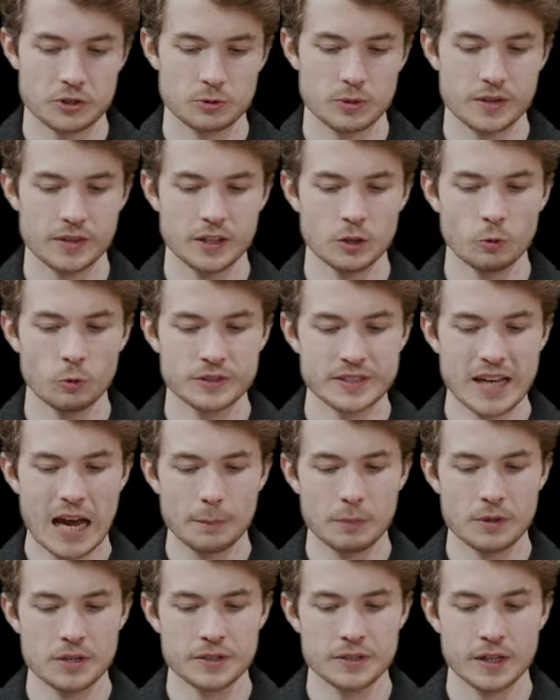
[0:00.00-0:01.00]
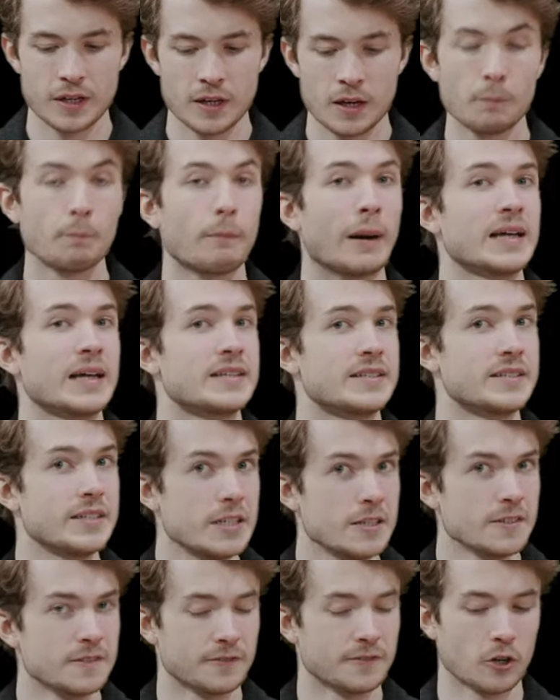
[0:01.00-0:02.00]
So I think what's happened by
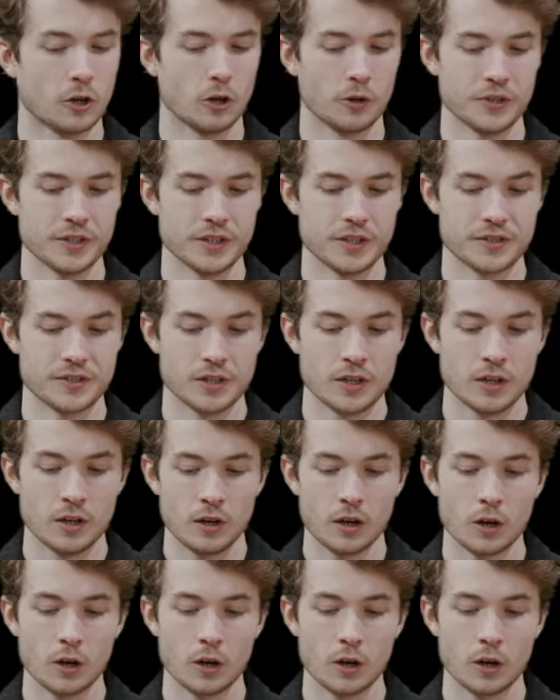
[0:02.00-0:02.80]
default is